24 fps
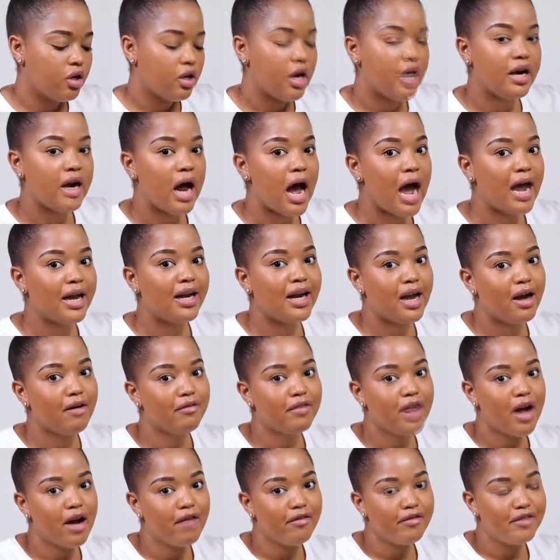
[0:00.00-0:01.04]
and I love
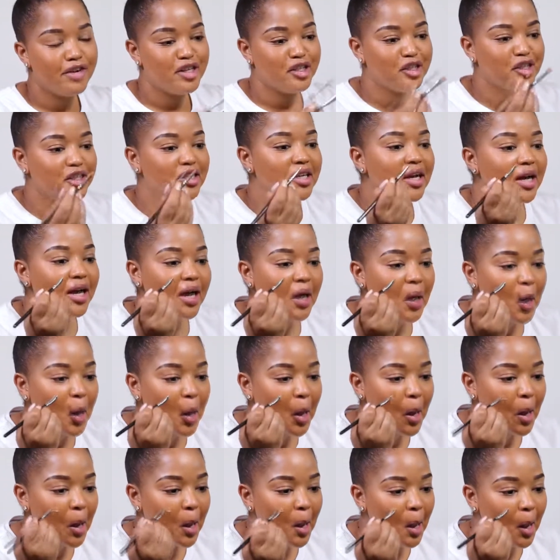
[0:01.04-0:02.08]
coverage,
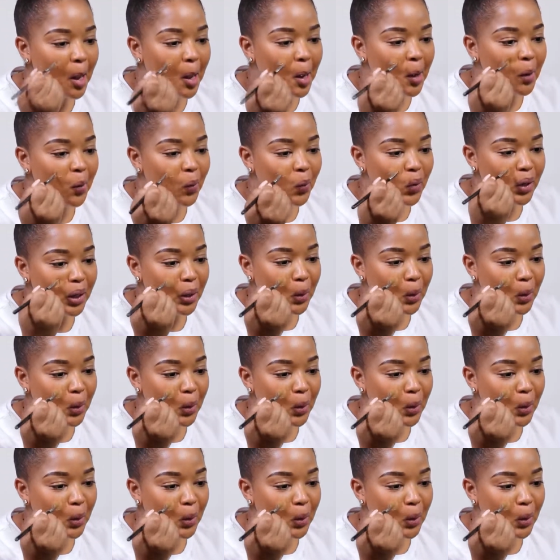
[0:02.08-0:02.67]
we